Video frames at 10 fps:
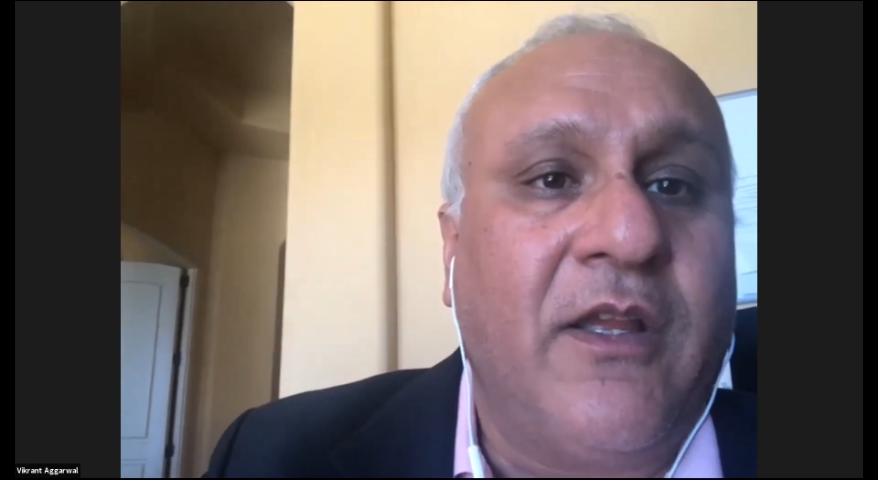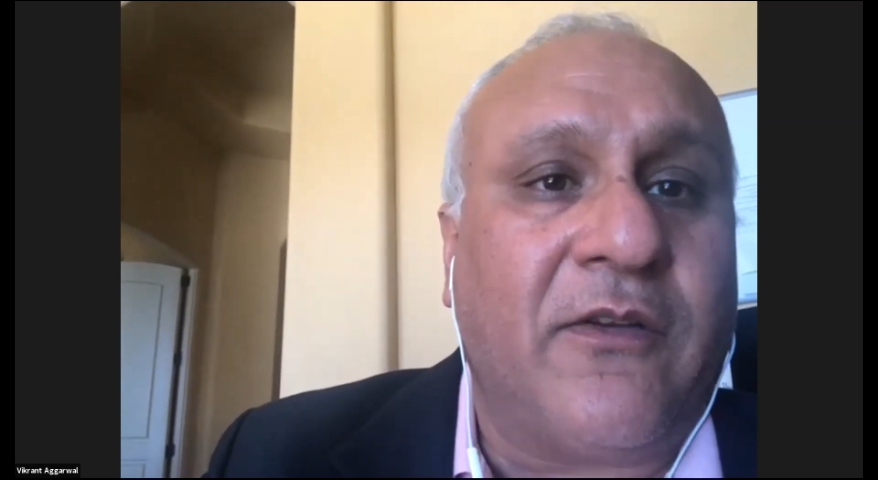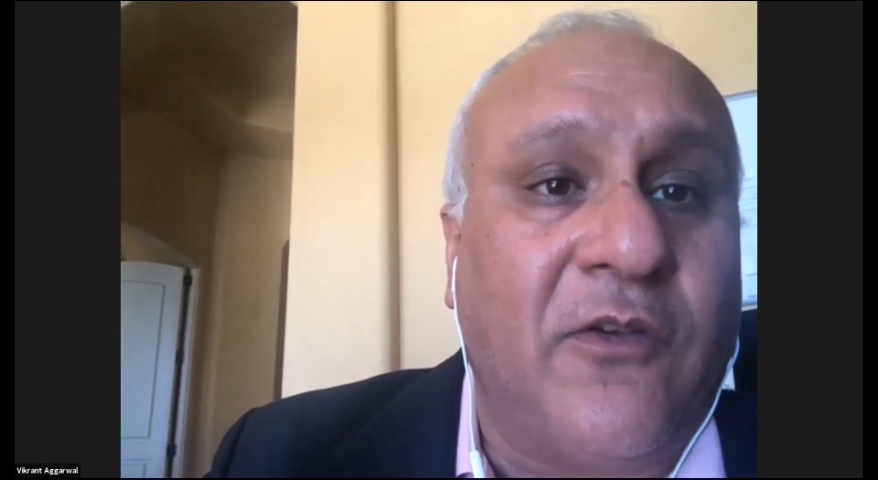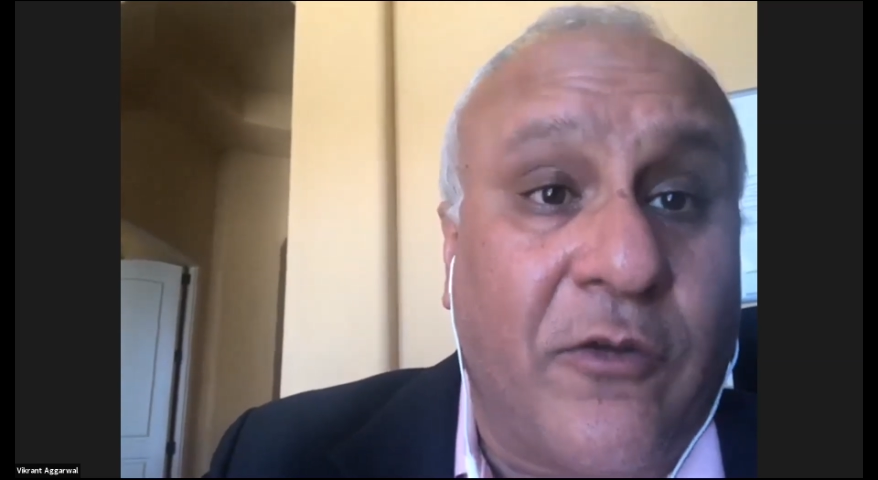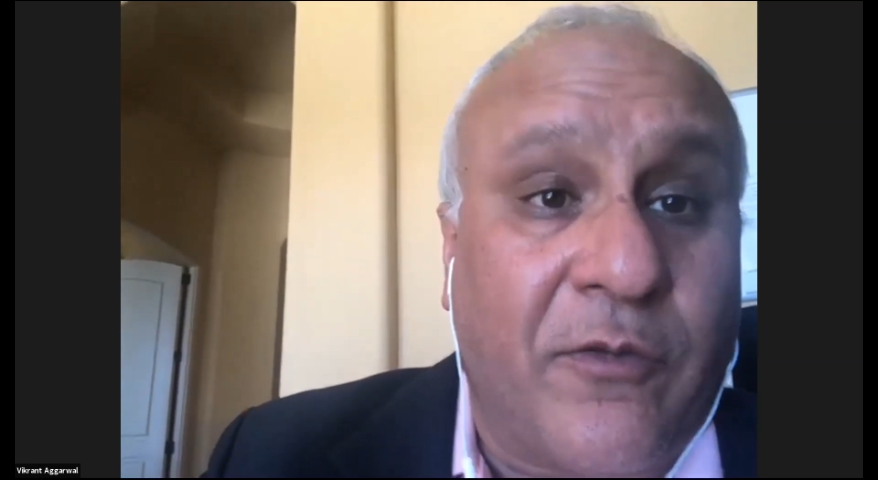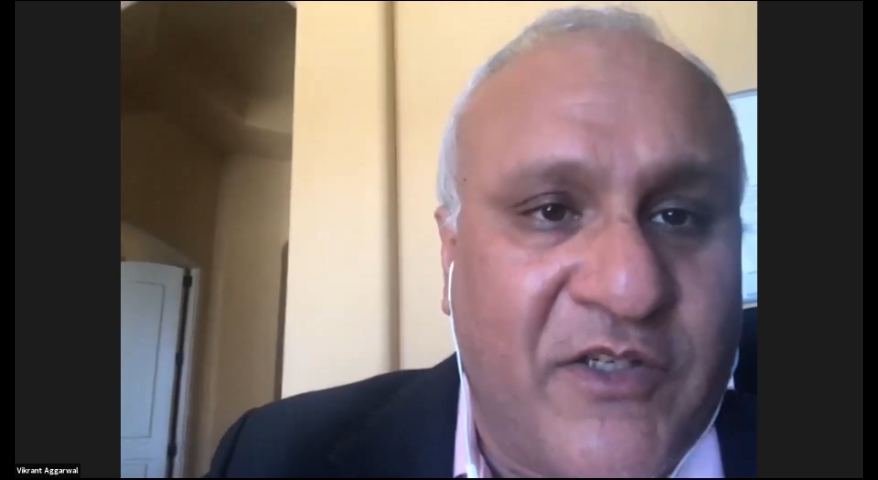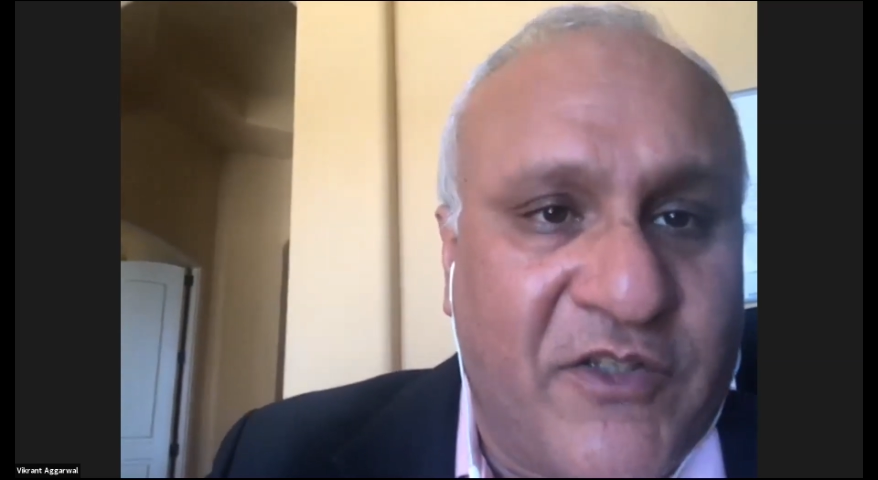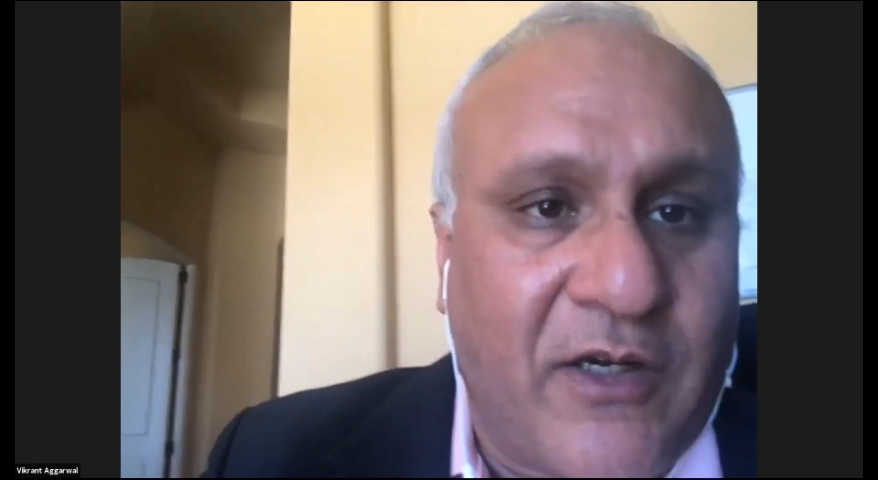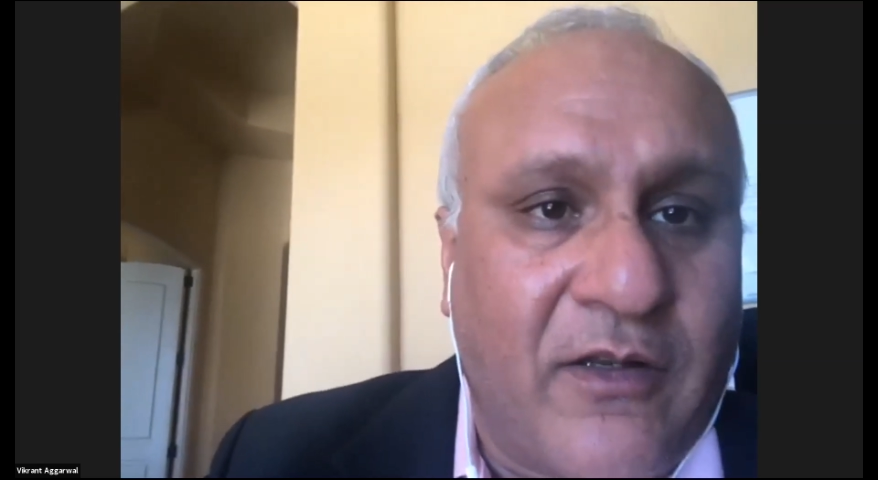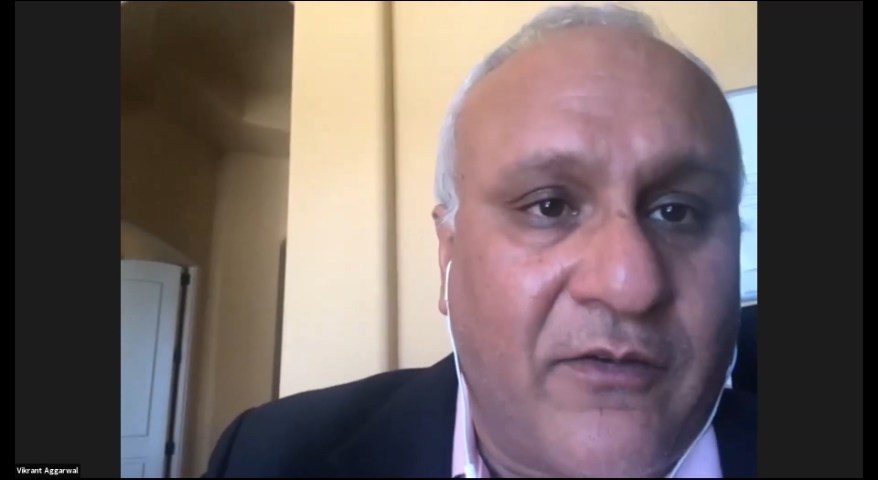slow speed
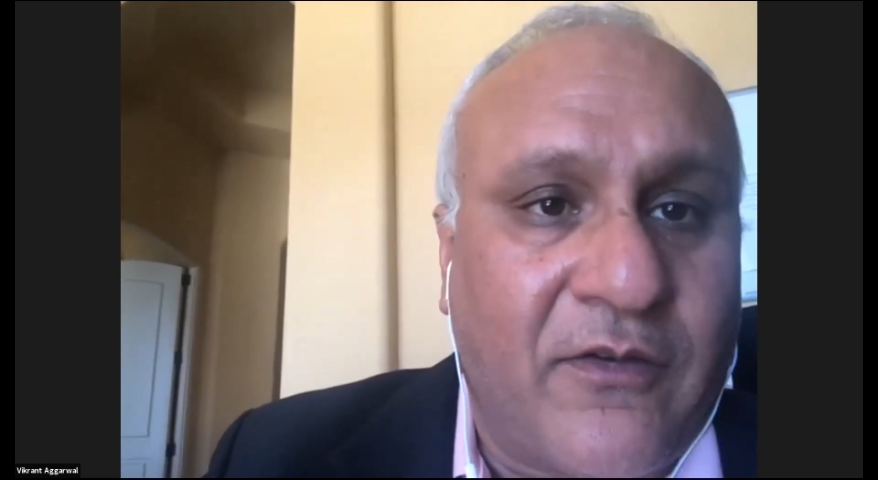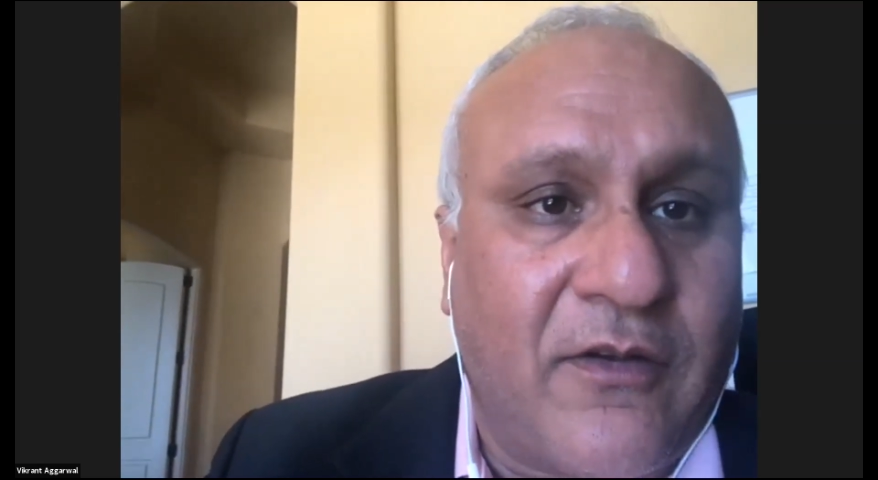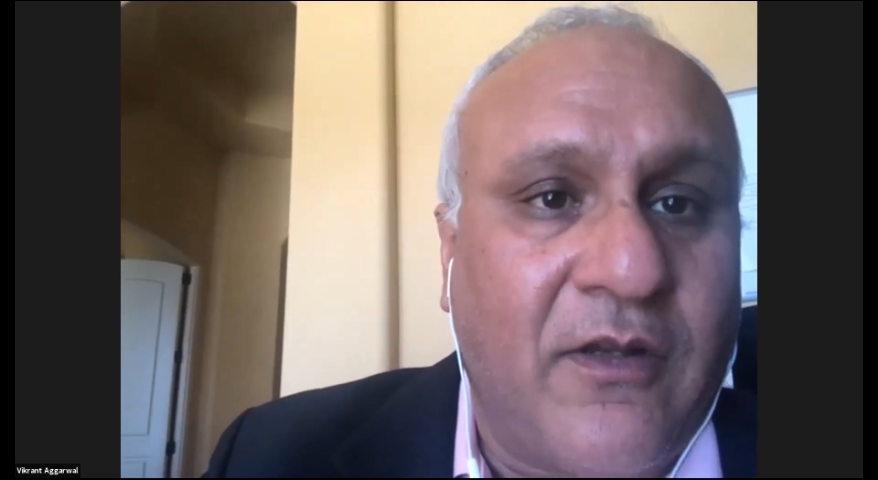shuttles.